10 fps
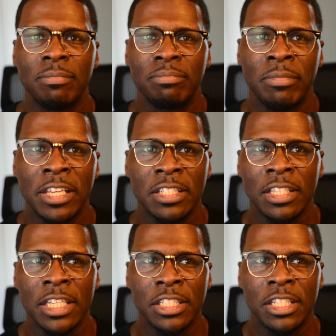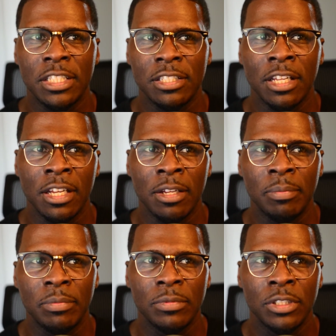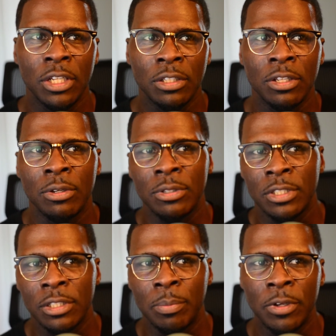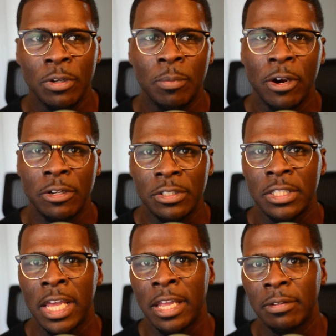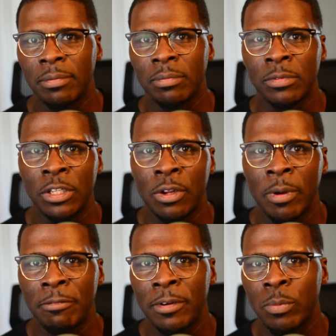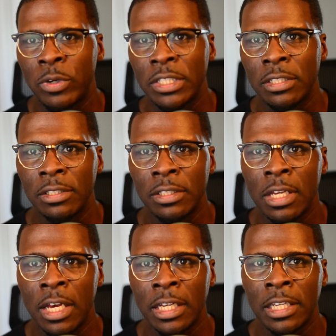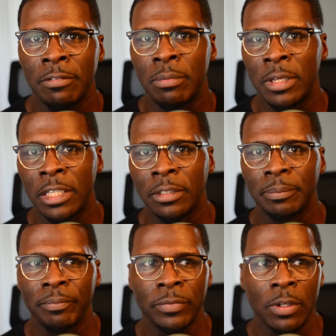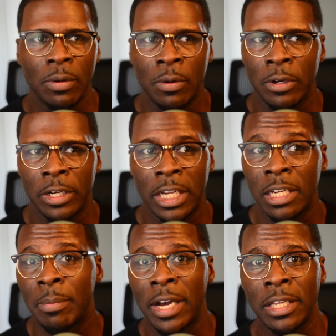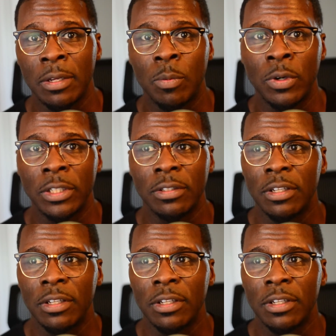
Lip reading: basically just took those computer parts that my friend was giving me, or anybody would